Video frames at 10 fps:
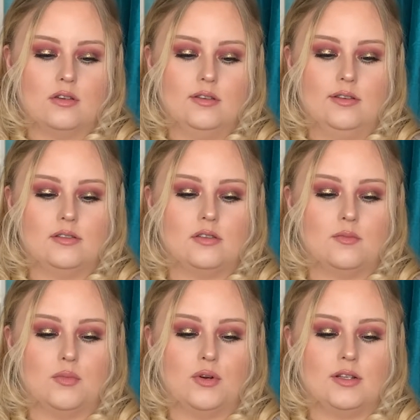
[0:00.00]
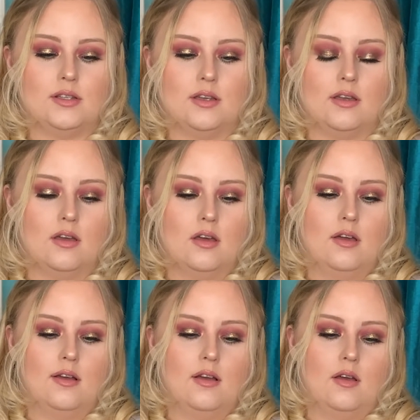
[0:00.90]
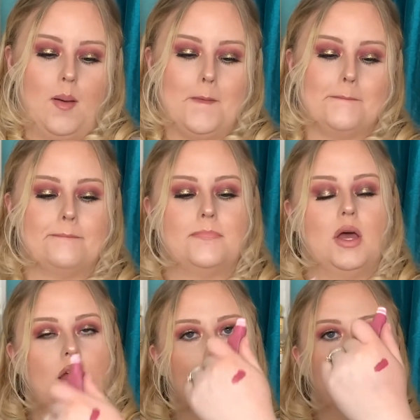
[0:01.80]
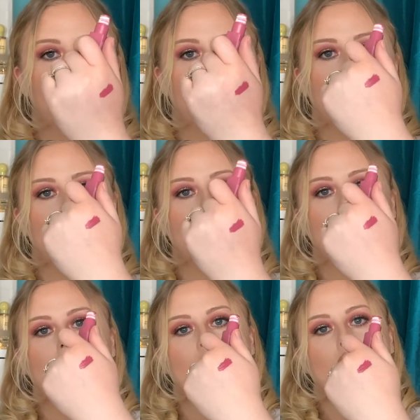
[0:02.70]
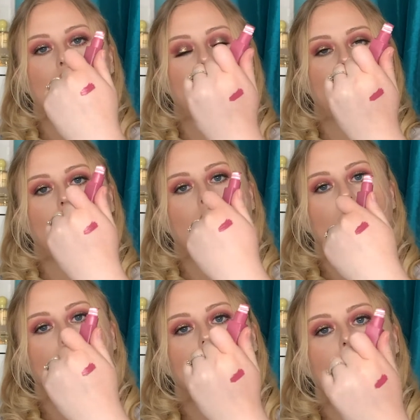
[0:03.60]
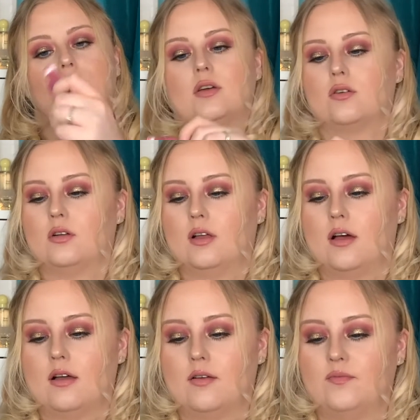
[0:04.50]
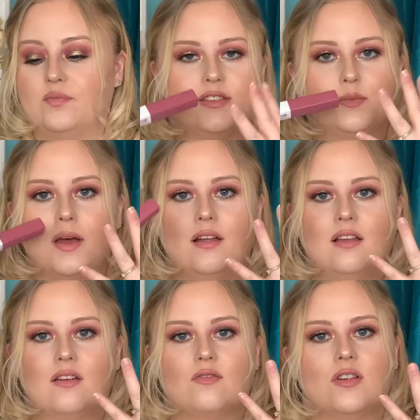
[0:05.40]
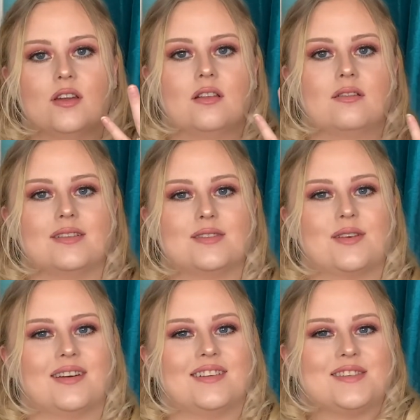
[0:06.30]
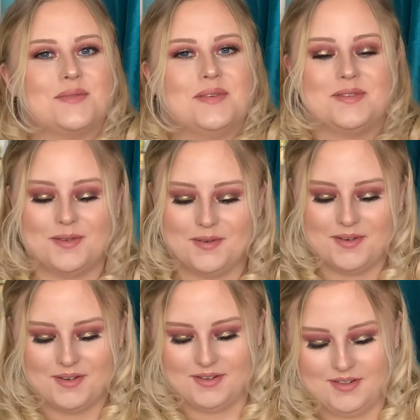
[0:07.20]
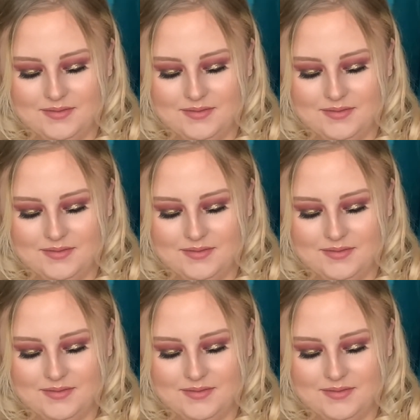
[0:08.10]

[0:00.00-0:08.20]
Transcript: It's a pretty purpley sort of nudie colour. Smell like vanilla as well. It smells so good.